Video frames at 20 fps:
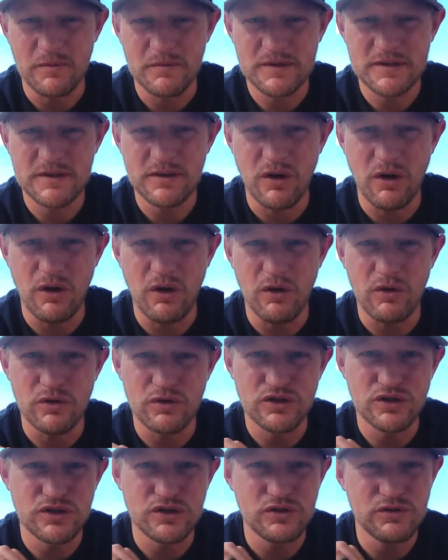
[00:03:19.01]

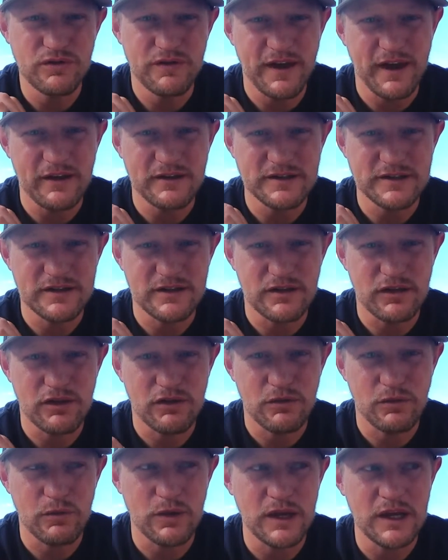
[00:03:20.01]
So
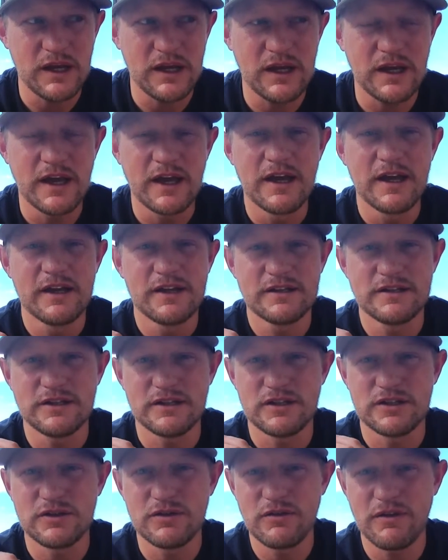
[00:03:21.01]
2003 to
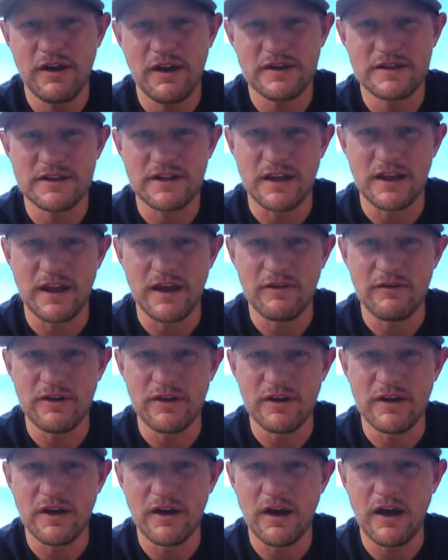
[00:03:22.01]
2011,